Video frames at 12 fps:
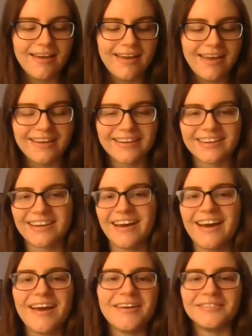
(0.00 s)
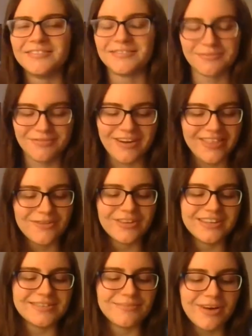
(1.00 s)
and I find that
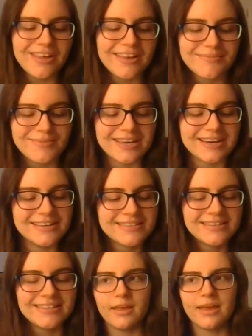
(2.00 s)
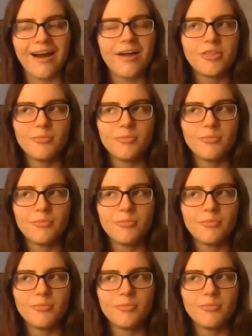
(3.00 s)
really symbolic because he got the